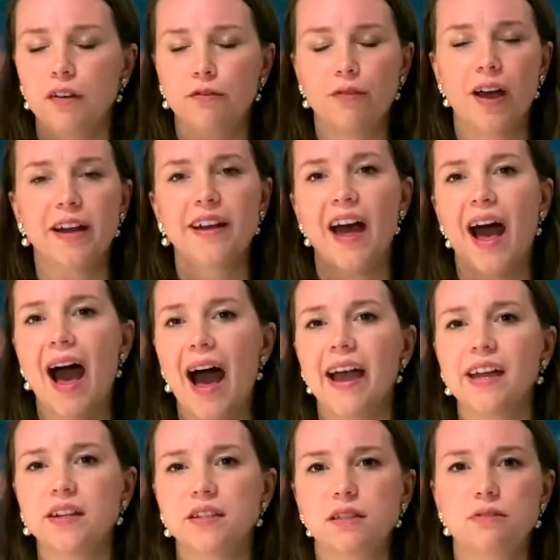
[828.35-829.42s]
find a
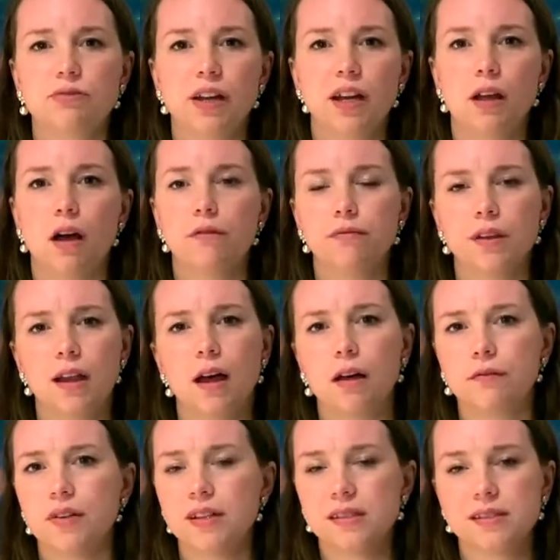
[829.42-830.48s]
higher degree of
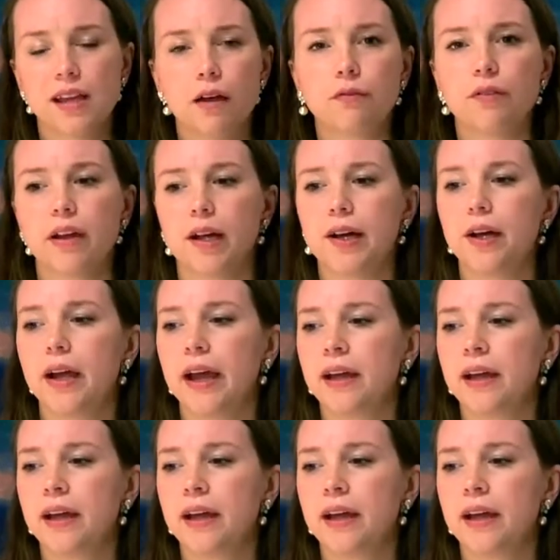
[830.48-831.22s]
love and self-care,